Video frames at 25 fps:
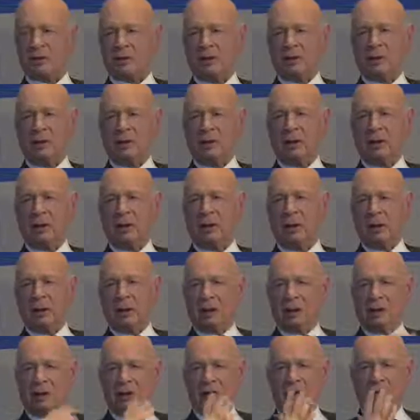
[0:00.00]
or
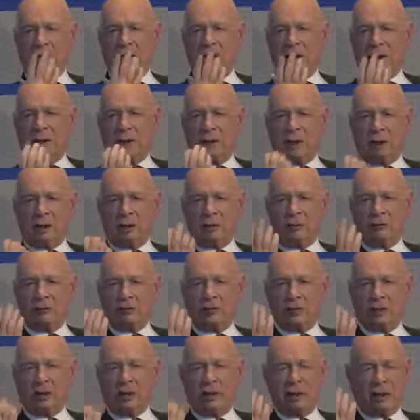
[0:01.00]
is there any kind of
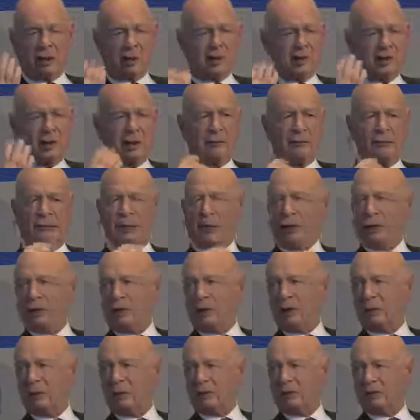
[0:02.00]

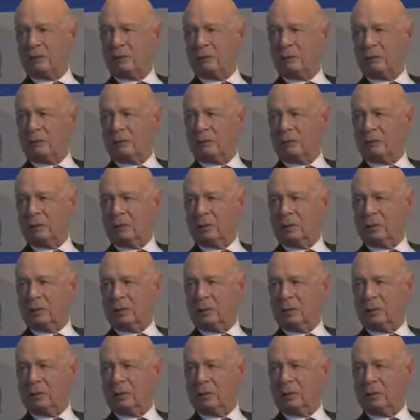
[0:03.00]
self-regulation?